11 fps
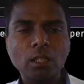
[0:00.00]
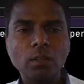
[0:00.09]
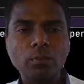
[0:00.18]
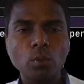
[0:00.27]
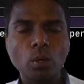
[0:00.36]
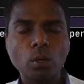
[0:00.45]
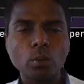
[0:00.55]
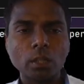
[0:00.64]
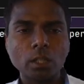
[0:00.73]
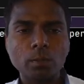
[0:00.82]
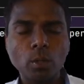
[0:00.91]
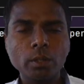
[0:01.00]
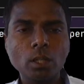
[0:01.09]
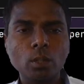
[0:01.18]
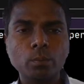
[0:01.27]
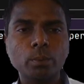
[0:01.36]
if you want to display on
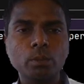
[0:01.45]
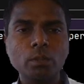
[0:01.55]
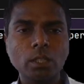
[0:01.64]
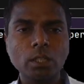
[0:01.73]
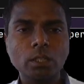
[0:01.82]
the output screen,